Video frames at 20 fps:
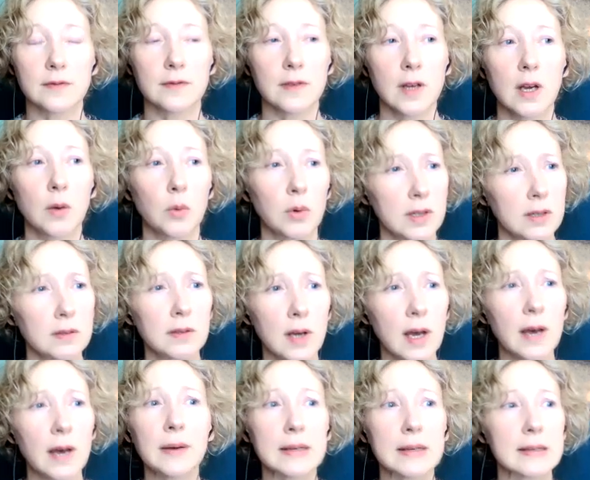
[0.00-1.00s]
of. Well, you know
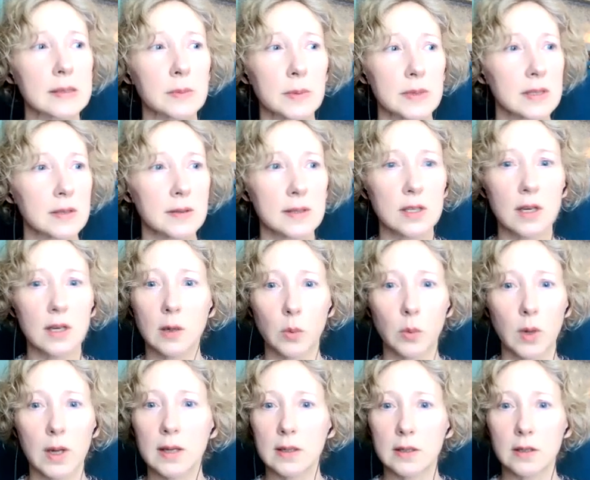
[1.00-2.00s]
how it is. Once you start
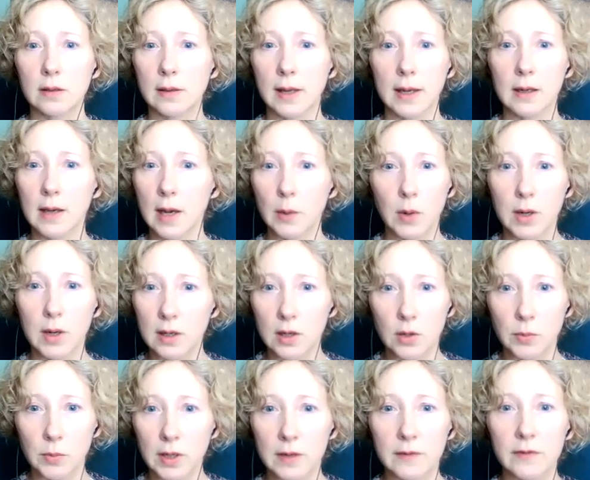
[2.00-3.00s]
one, you're like, I want to
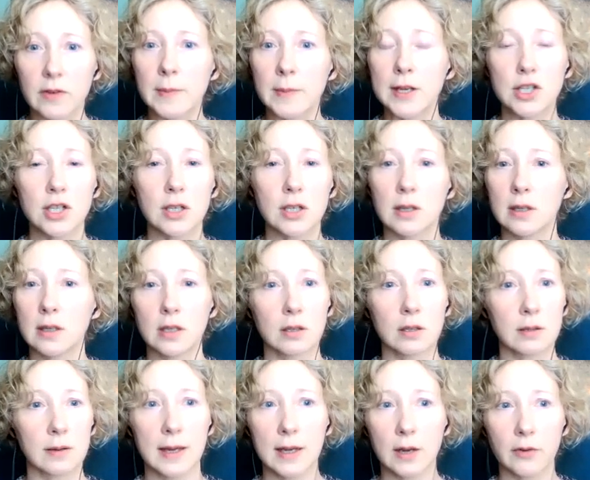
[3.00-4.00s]
know more information, and
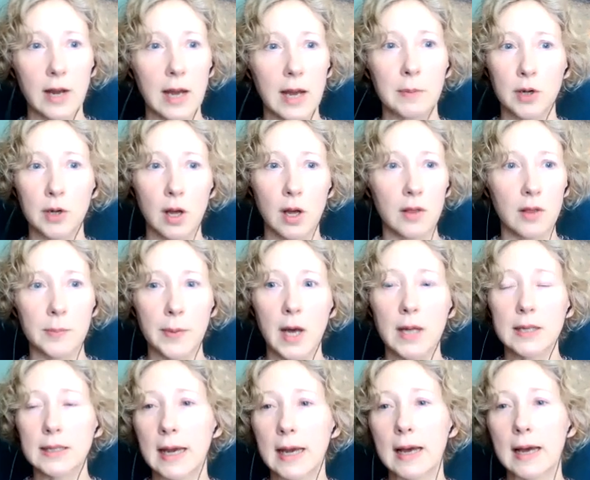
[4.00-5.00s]
oh, you're oh, yeah. grabbing all the
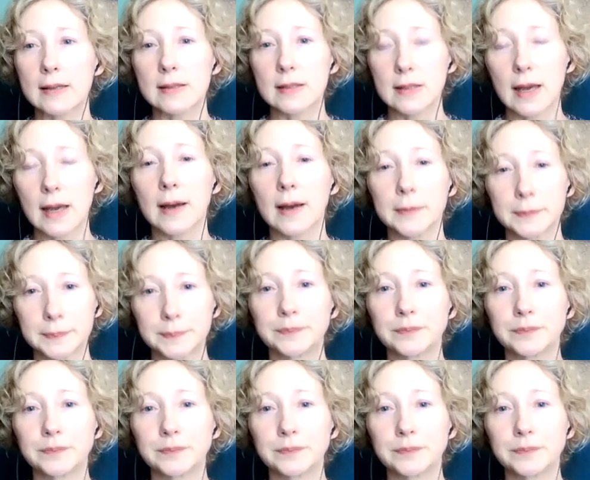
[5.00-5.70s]
podcasts. Yeah.